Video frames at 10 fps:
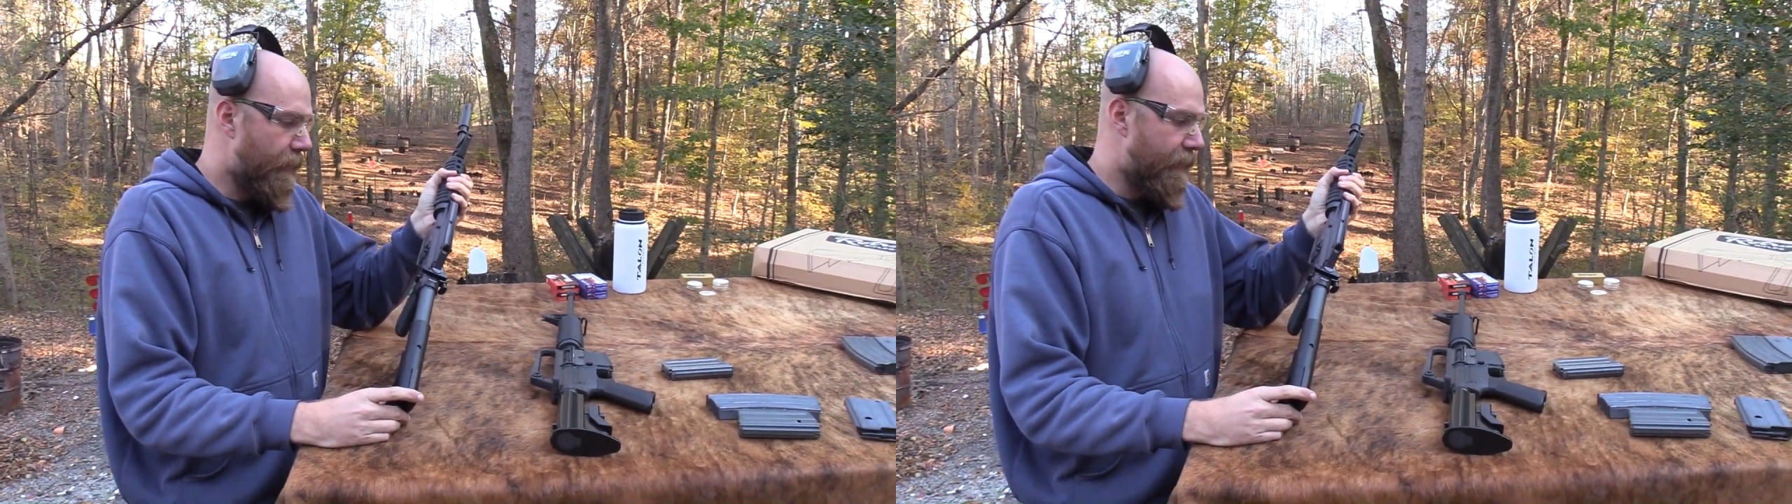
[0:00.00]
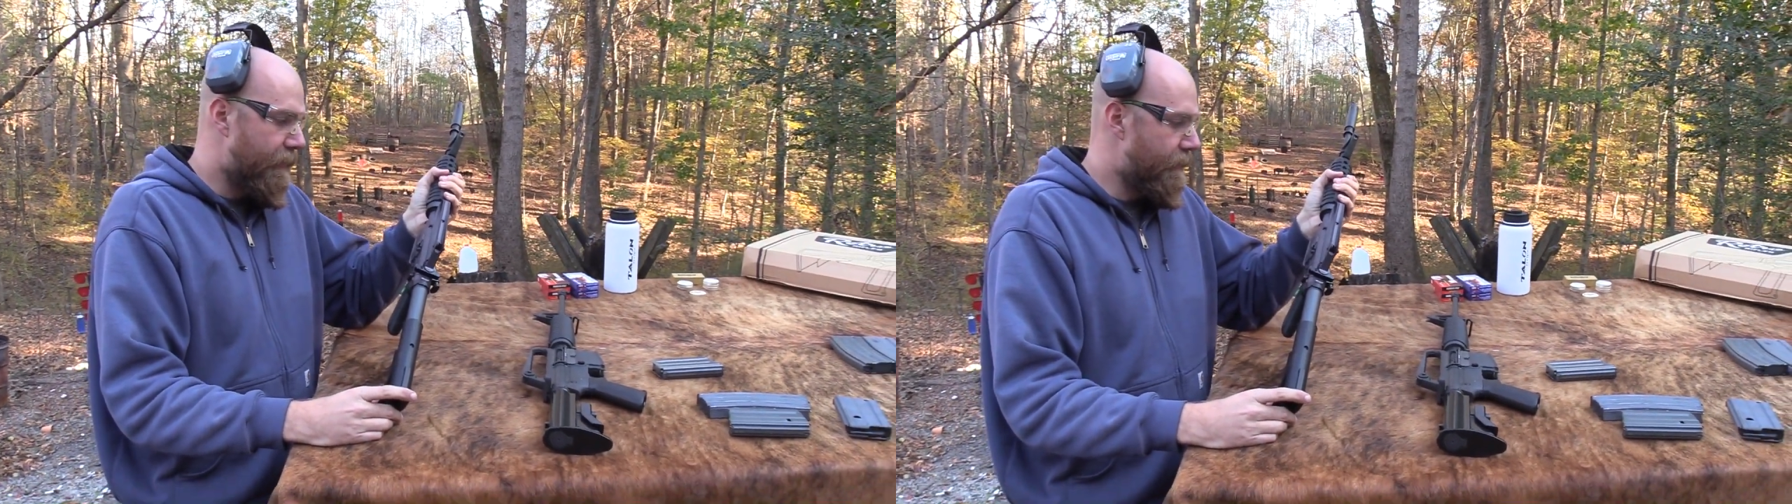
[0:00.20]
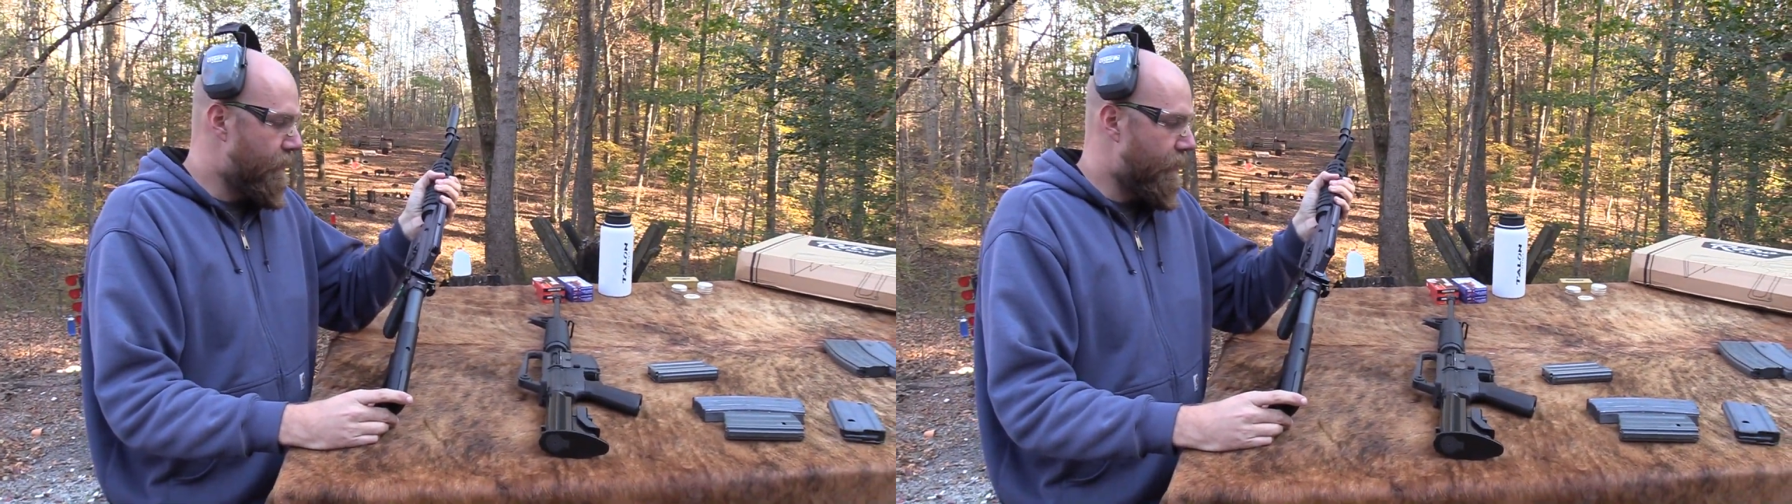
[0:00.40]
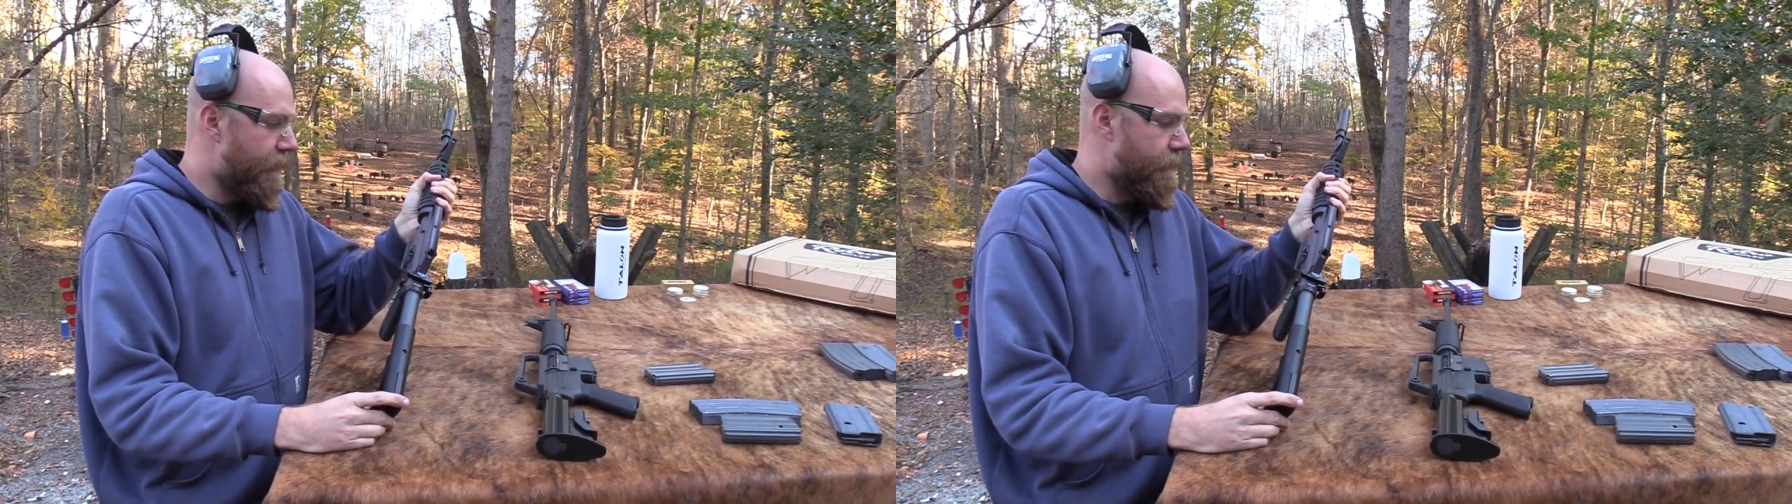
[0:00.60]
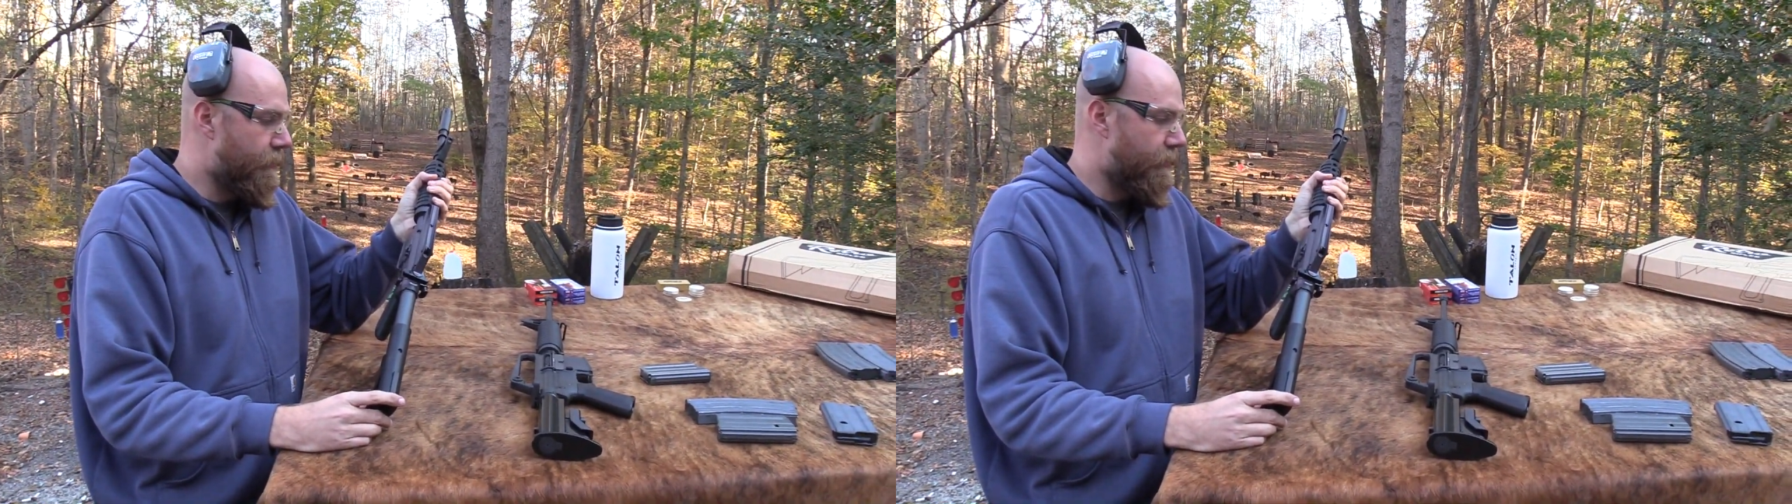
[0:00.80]
I, you know,
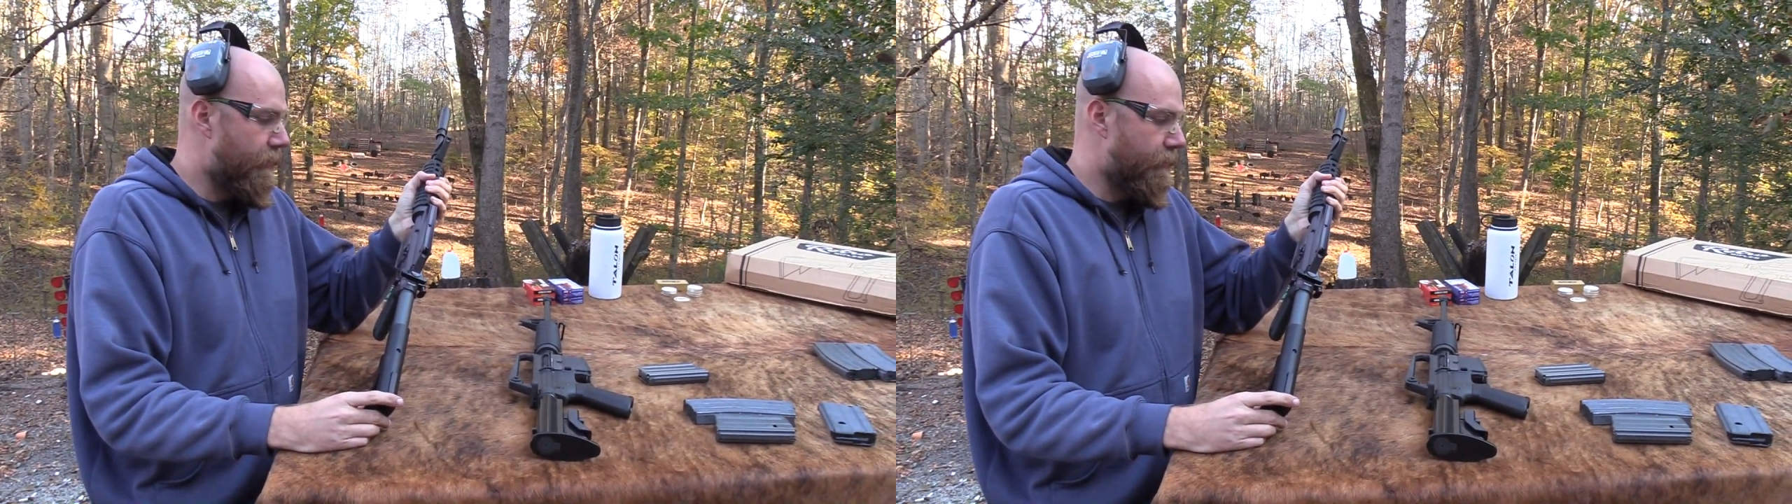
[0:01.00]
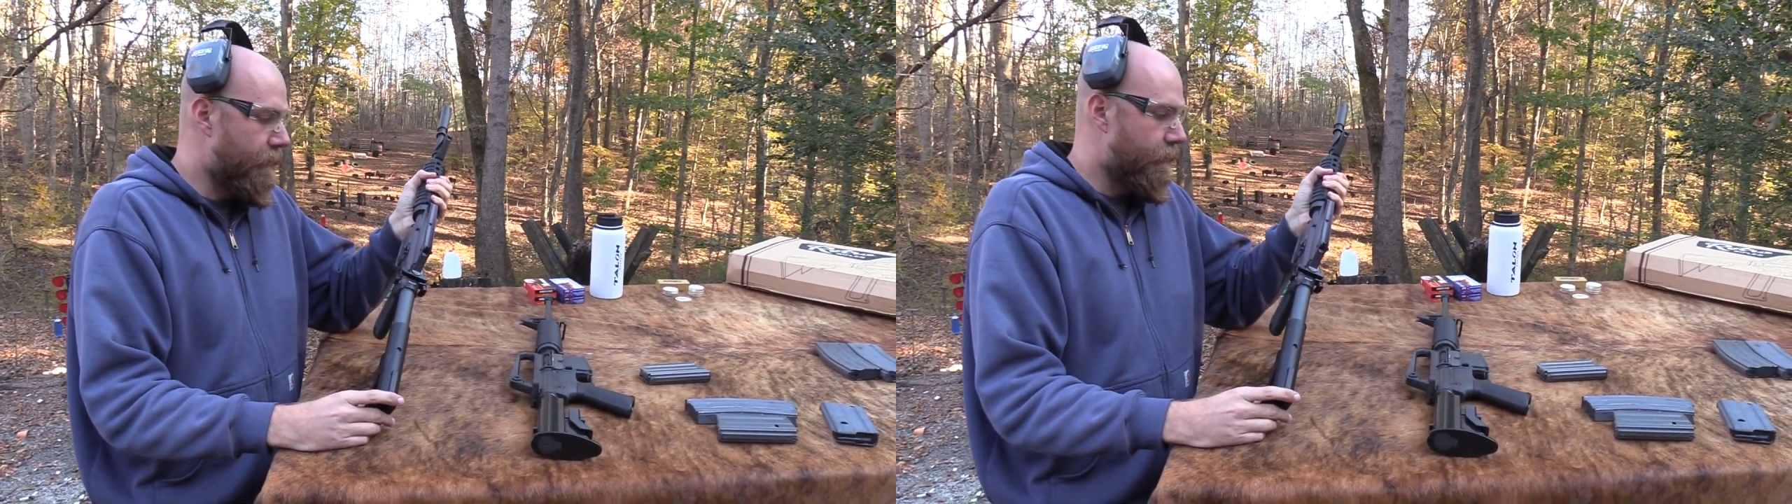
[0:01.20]
I still think